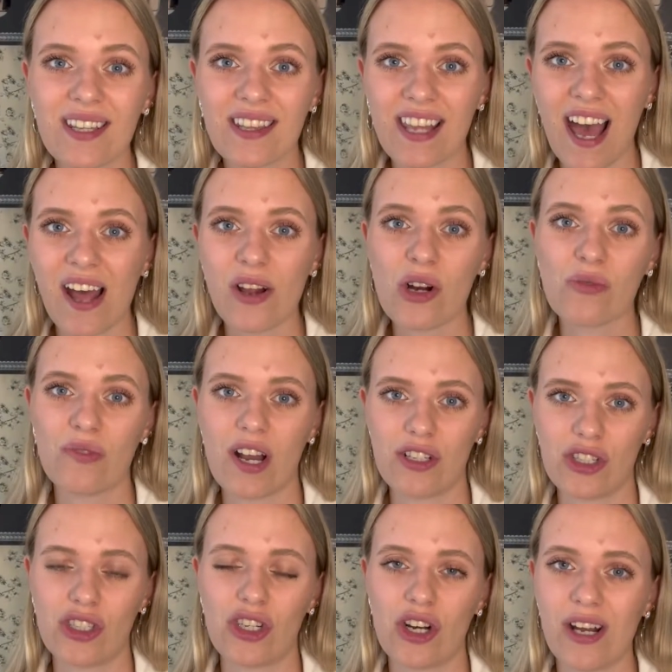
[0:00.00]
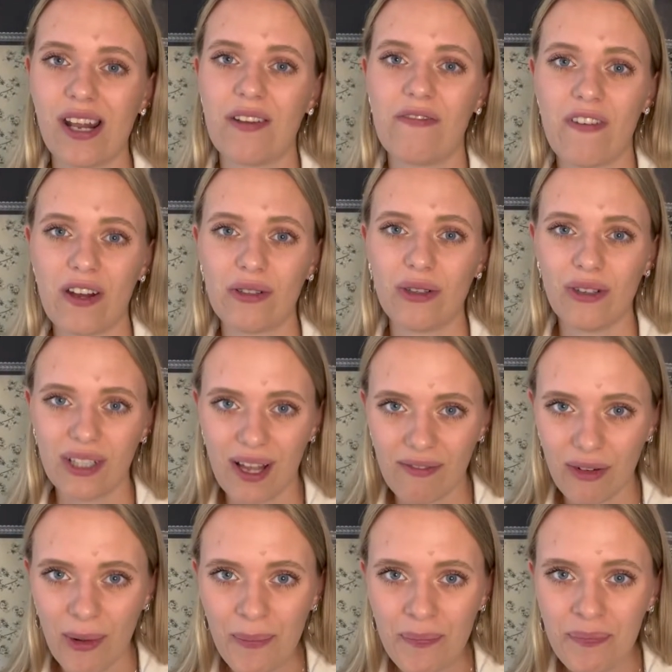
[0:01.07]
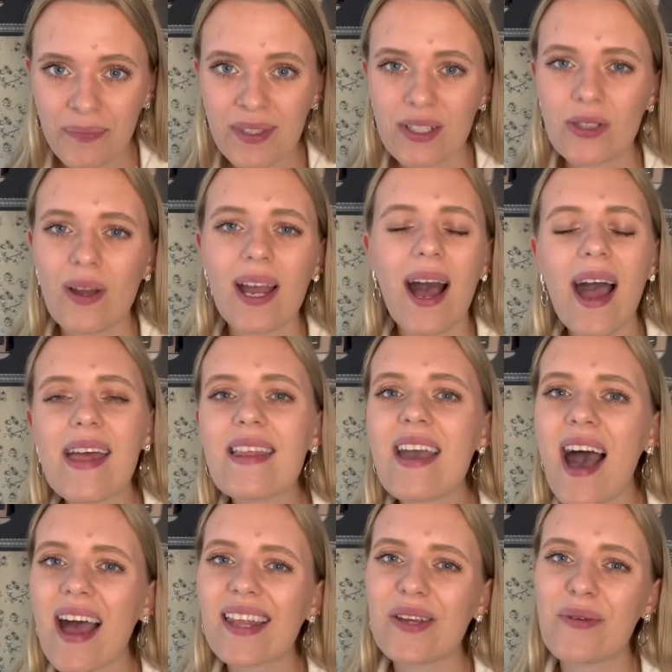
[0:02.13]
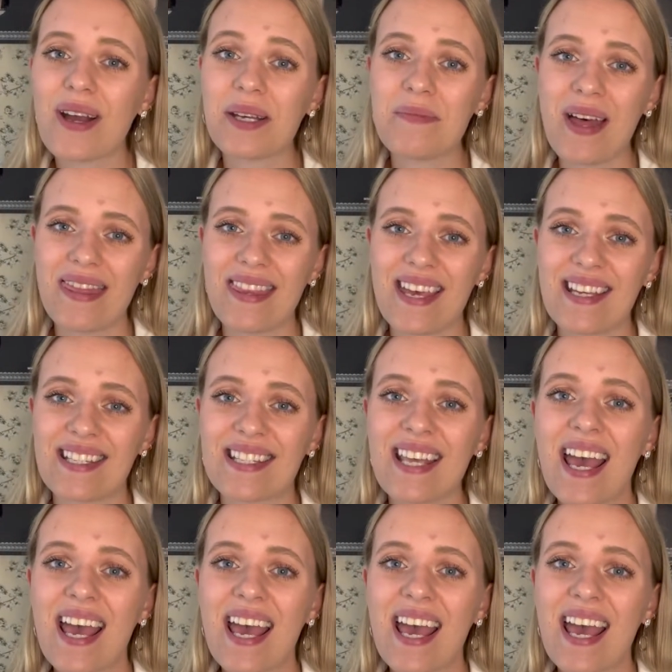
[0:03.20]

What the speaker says: that are registered at a federal level. So I highly recommend this.